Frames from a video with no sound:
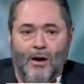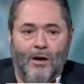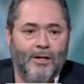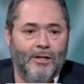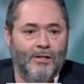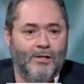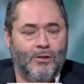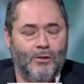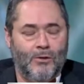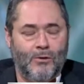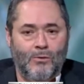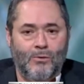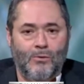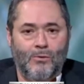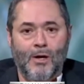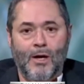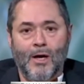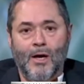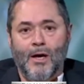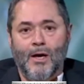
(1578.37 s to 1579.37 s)
the audience
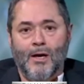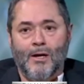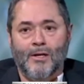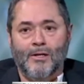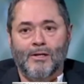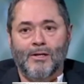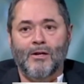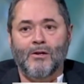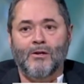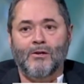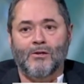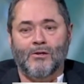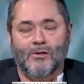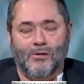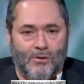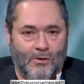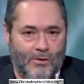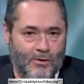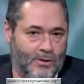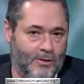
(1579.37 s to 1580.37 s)
to continue to
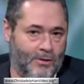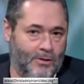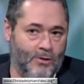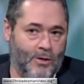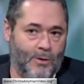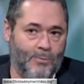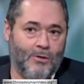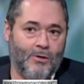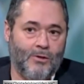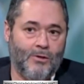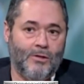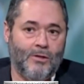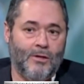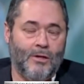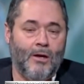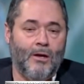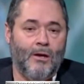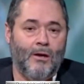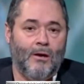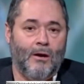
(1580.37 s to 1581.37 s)
search the scriptures
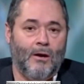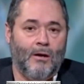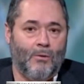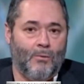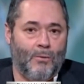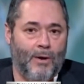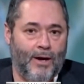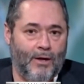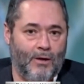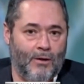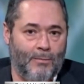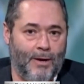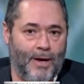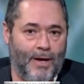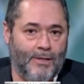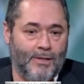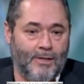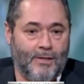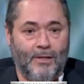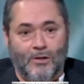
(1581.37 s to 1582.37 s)
on a regular
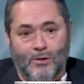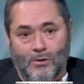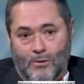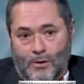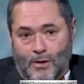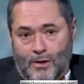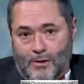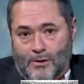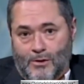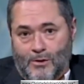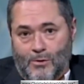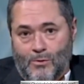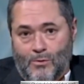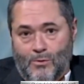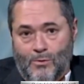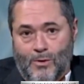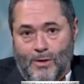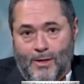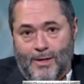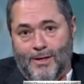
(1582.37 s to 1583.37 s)
basis and to look
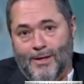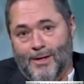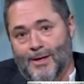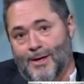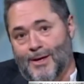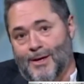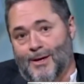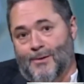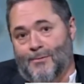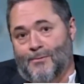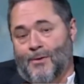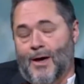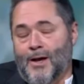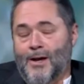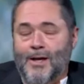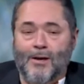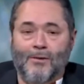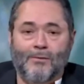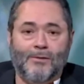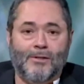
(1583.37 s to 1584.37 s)
to uh,
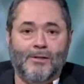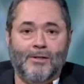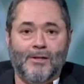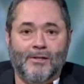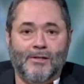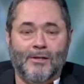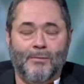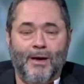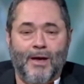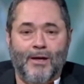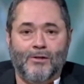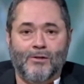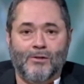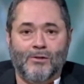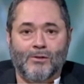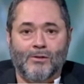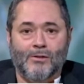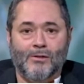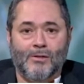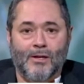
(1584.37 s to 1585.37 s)
finding out uh, some
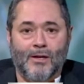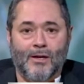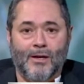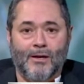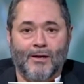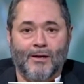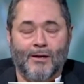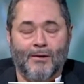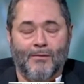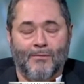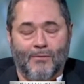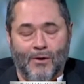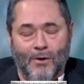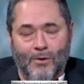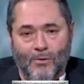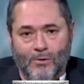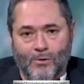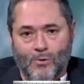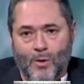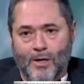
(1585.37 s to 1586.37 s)
answers uh, for any
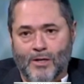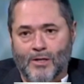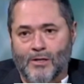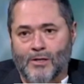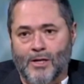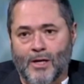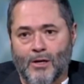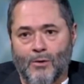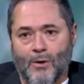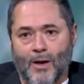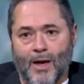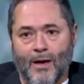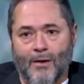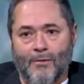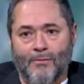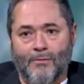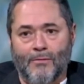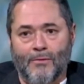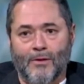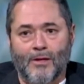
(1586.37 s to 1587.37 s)
of those questions that you
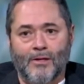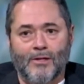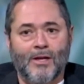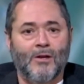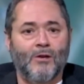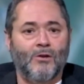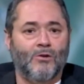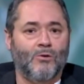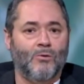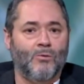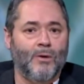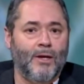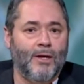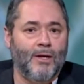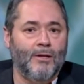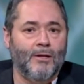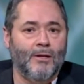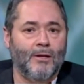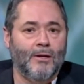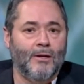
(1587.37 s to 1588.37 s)
have. Continue to
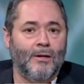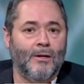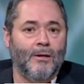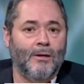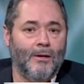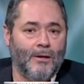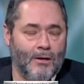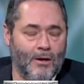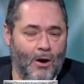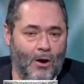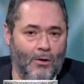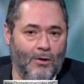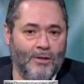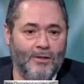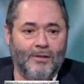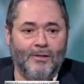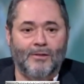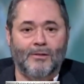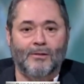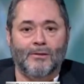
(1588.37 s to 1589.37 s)
read, call
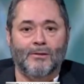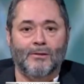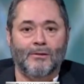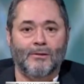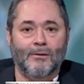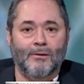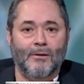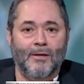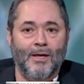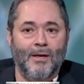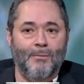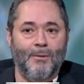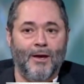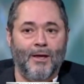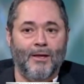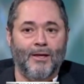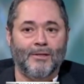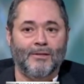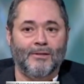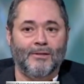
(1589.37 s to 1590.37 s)
us,
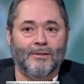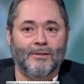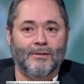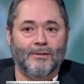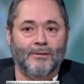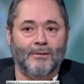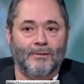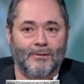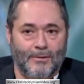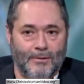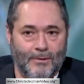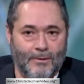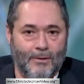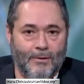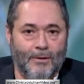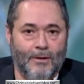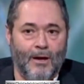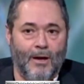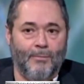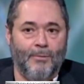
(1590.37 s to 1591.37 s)
email us.
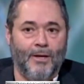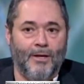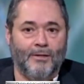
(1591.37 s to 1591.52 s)
God